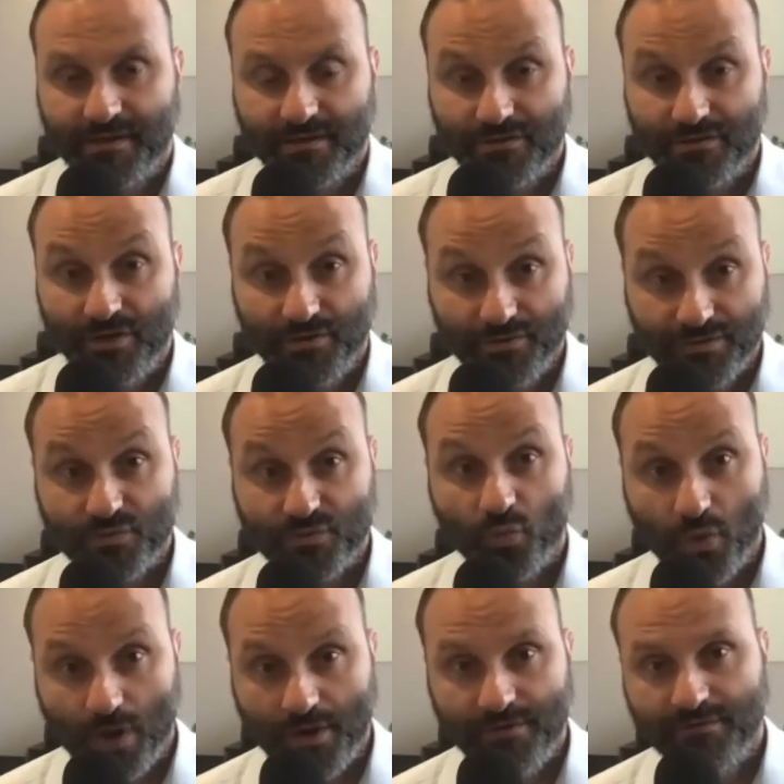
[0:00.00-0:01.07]
yoga is
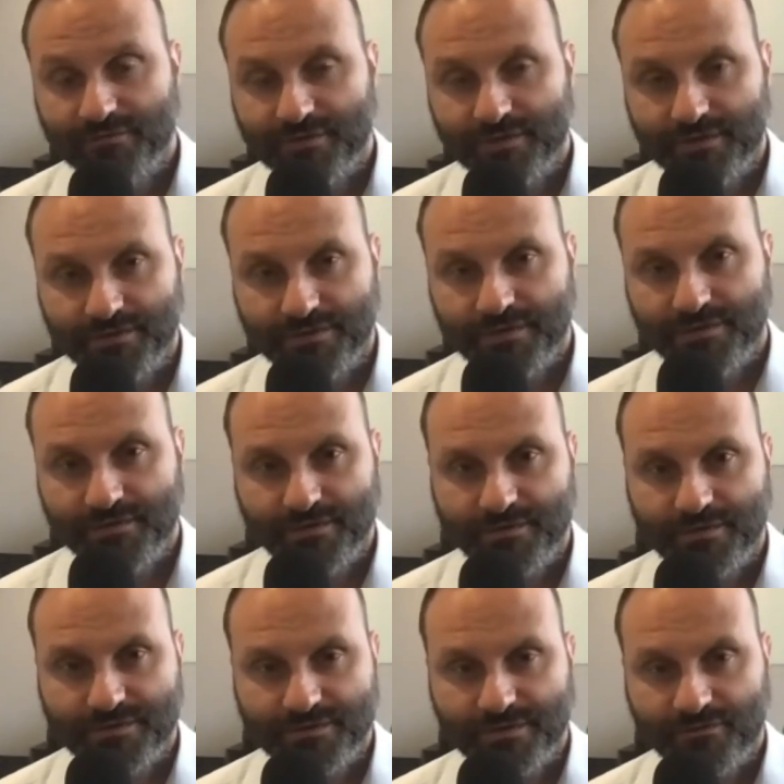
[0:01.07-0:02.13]
one of the, the, the
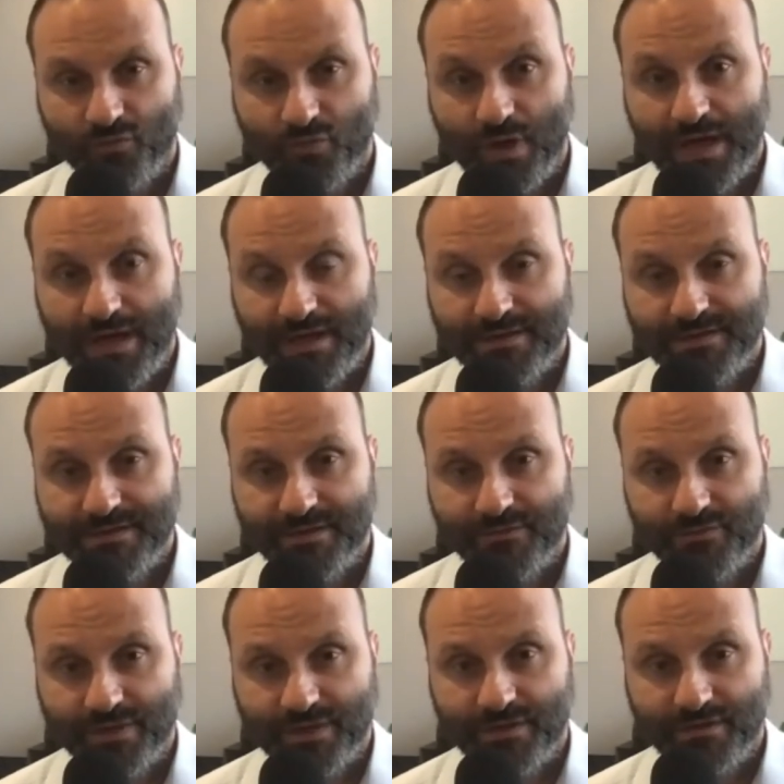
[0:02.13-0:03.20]
the sort of ways that
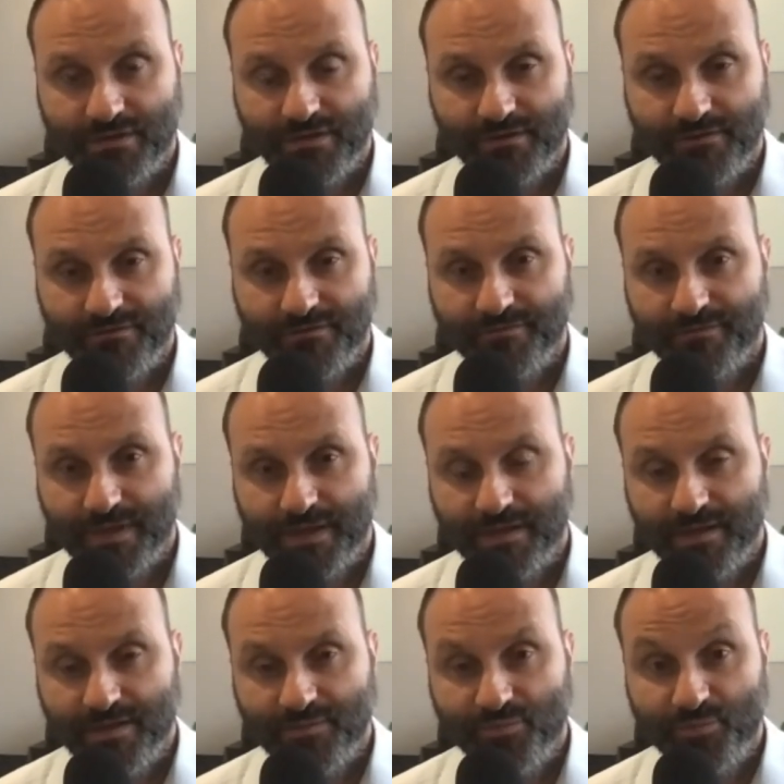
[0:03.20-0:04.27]
we can kind of
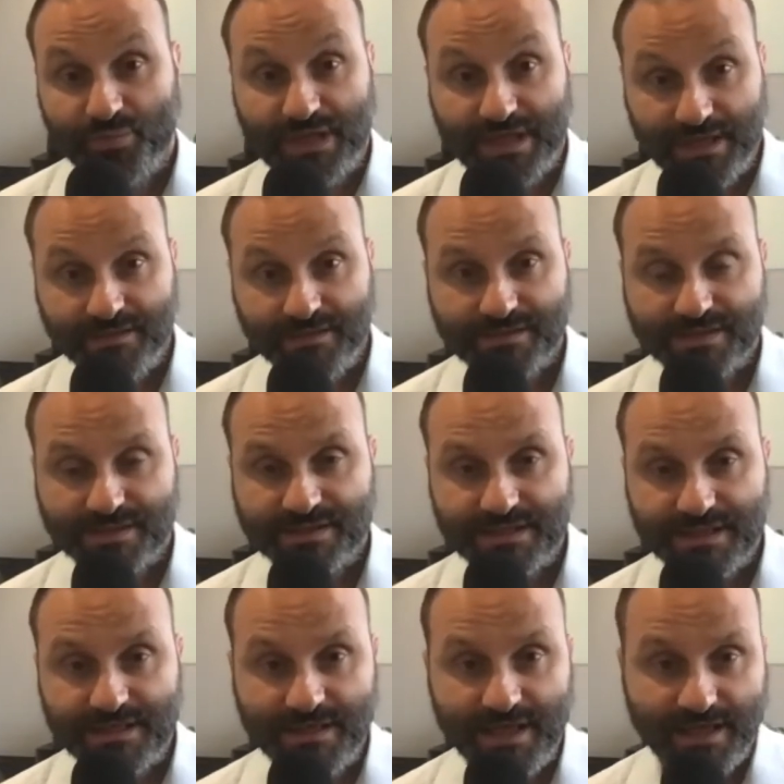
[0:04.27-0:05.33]
begin to
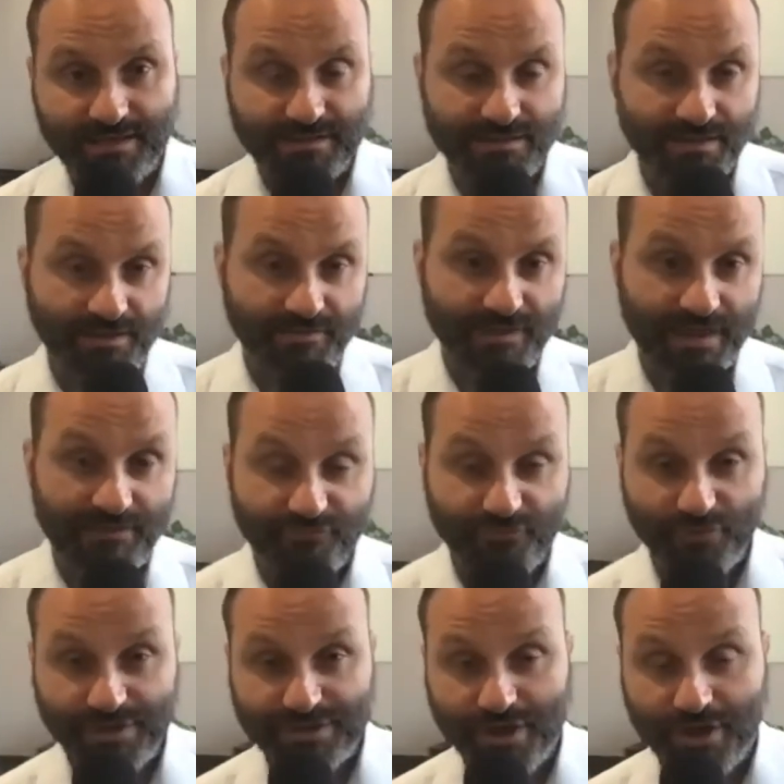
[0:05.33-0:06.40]
see that. You know, if
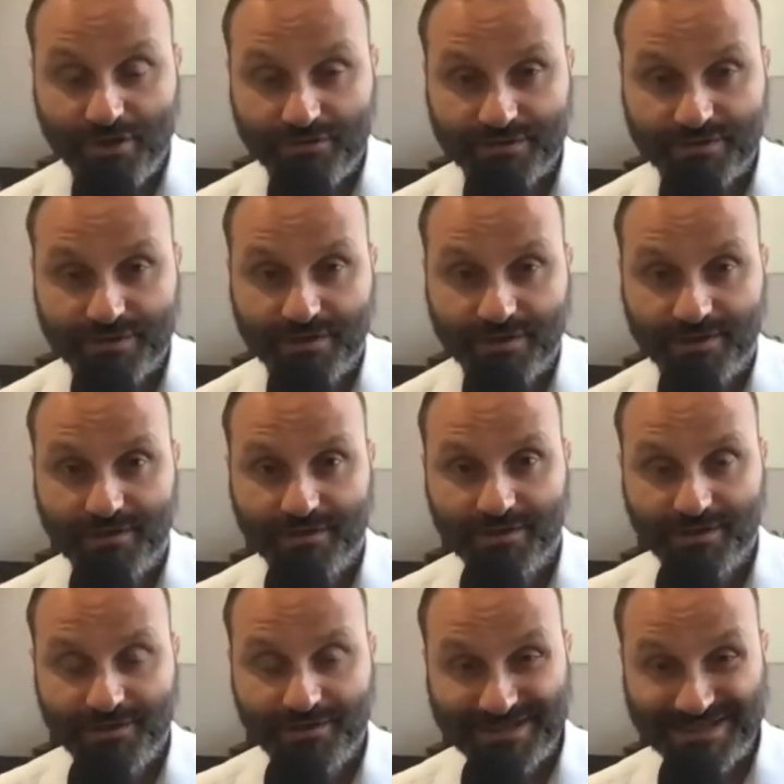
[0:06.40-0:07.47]
we don't,
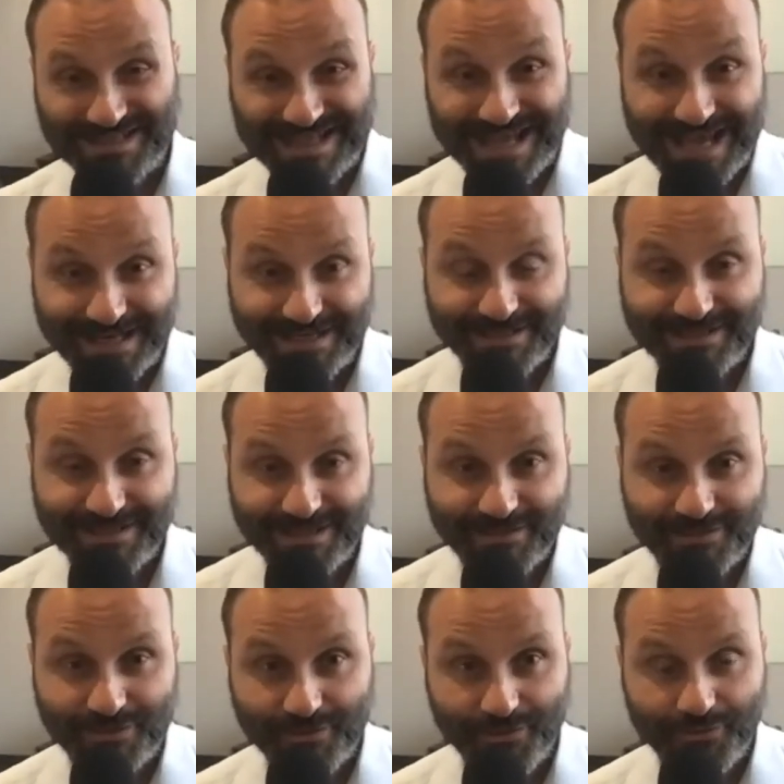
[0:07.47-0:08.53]
there's a tendency
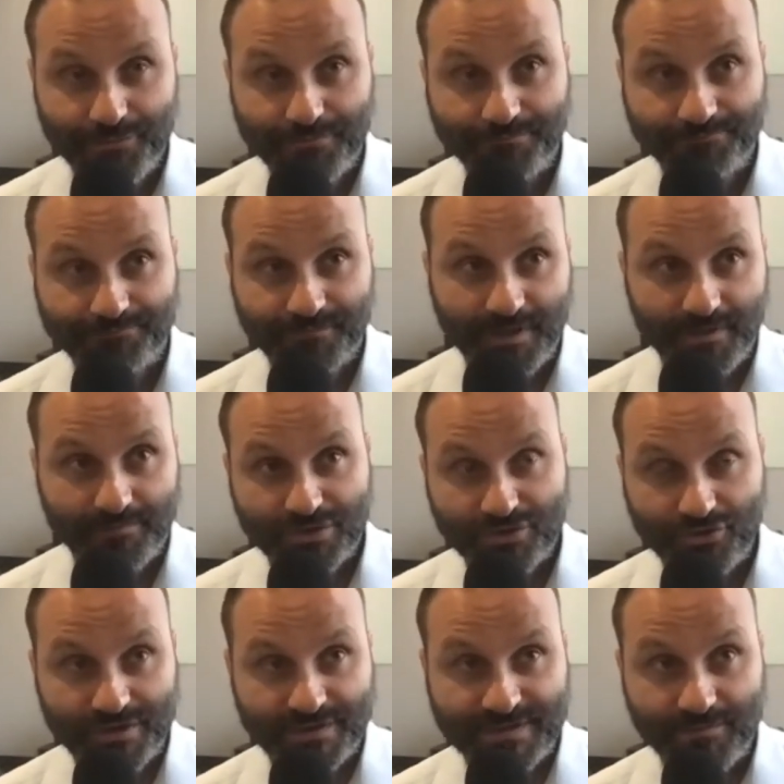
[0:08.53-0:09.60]
to. I'm just
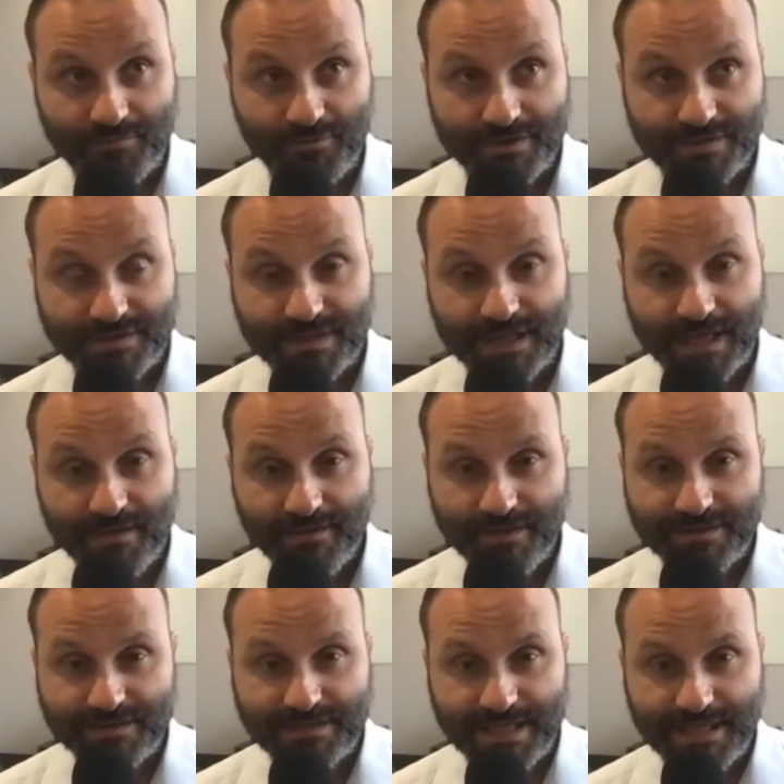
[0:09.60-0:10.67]
trying to summarize this.
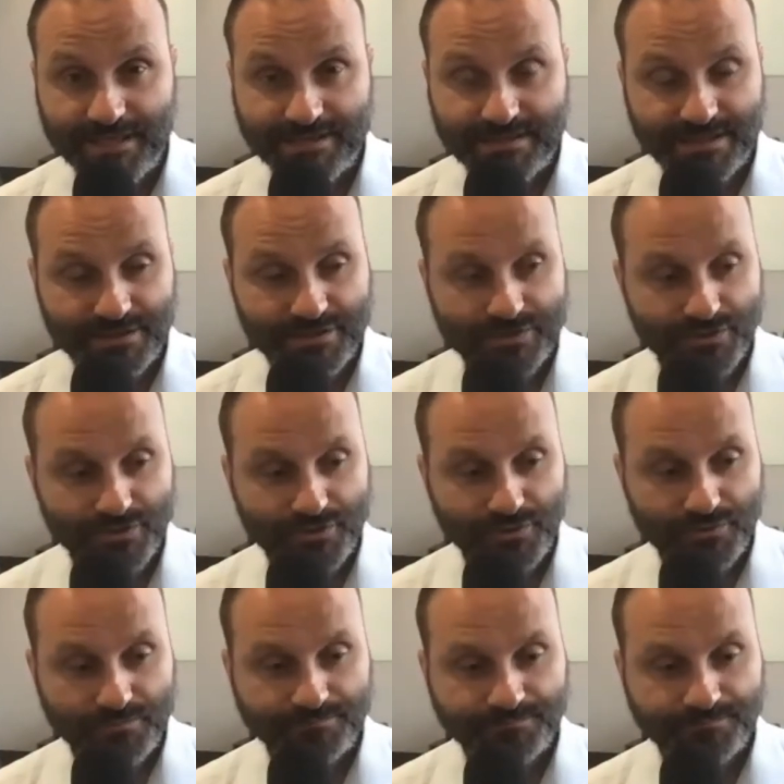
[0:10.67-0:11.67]
There's a tendency to